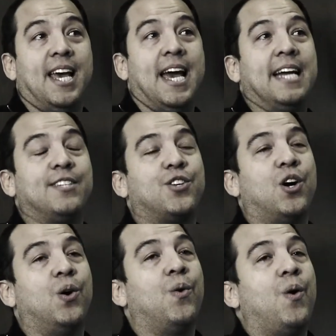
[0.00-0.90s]
And
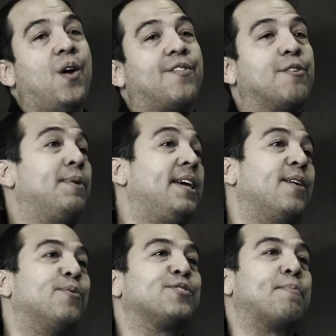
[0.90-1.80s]
so for me, it
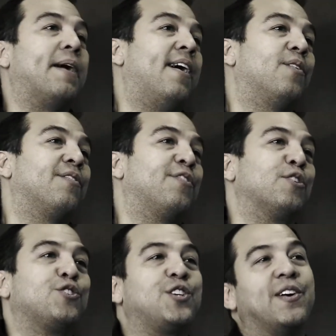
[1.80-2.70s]
was about
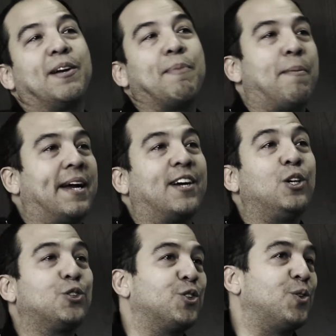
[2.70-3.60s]
first sharing about my
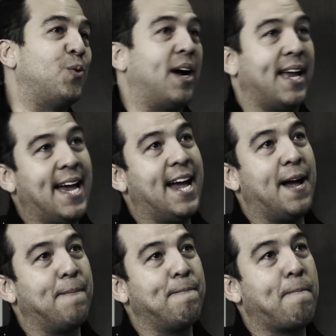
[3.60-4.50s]
culture and who I
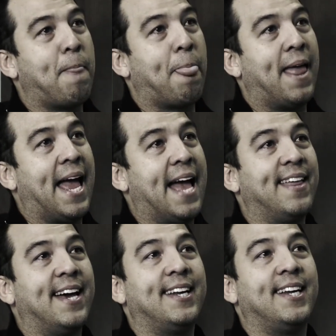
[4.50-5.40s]
am, and
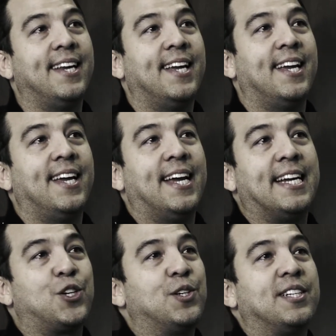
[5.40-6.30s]
then it
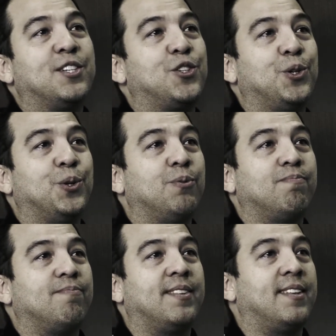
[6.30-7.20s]
turned into
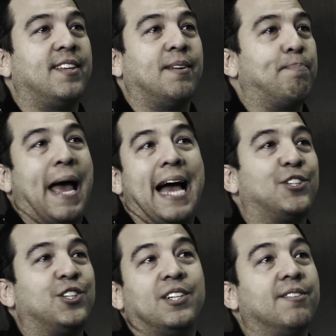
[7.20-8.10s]
the
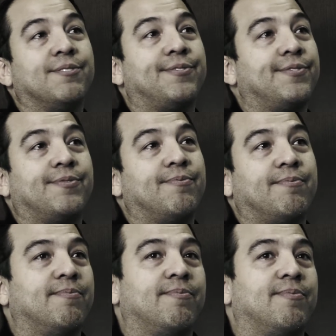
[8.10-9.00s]
passion of
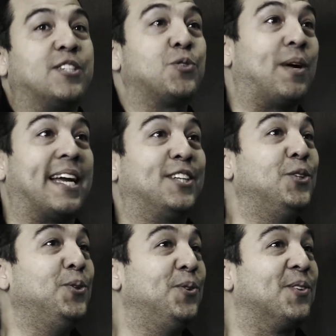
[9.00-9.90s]
this is what I
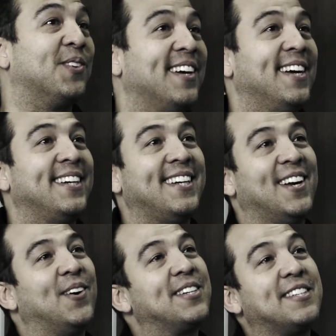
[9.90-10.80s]
do. You
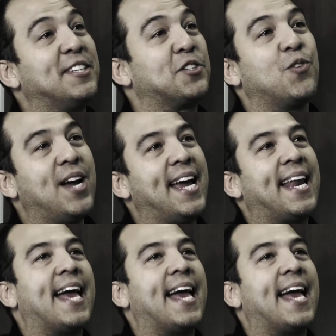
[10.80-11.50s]
know, isn't this great?